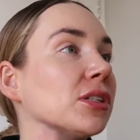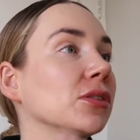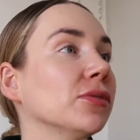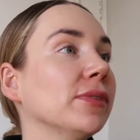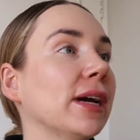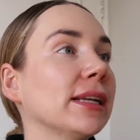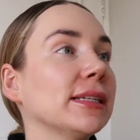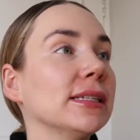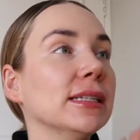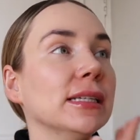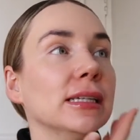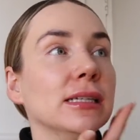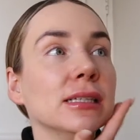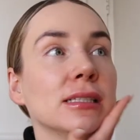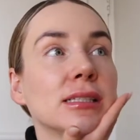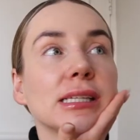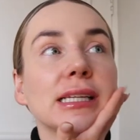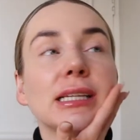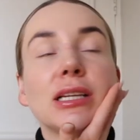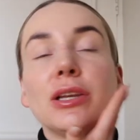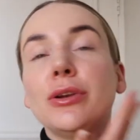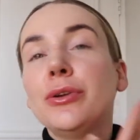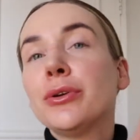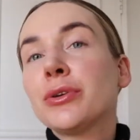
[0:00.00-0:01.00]
the redness,
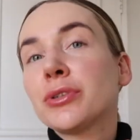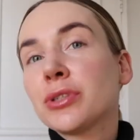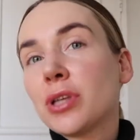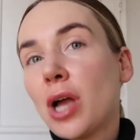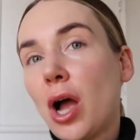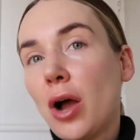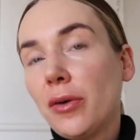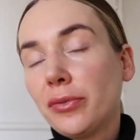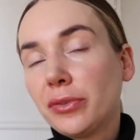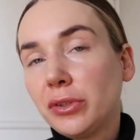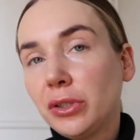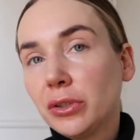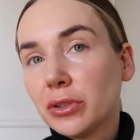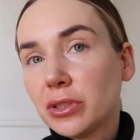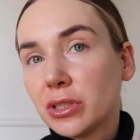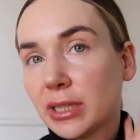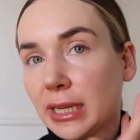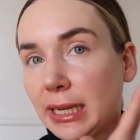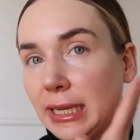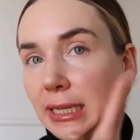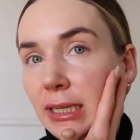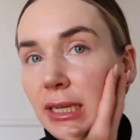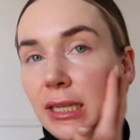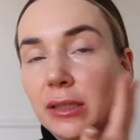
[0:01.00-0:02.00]
it looks after your
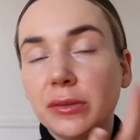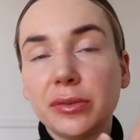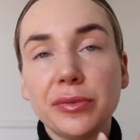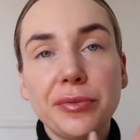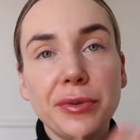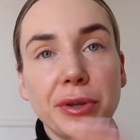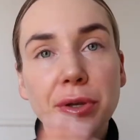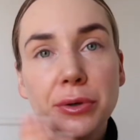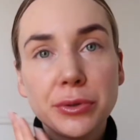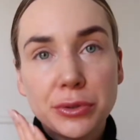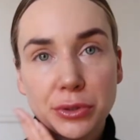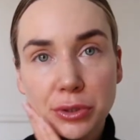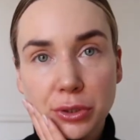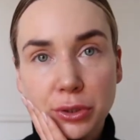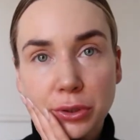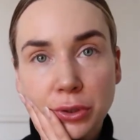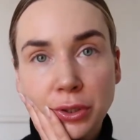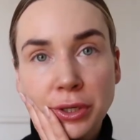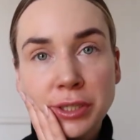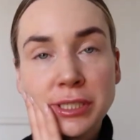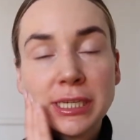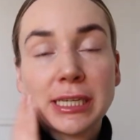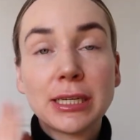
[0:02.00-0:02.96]
skin, it feels good,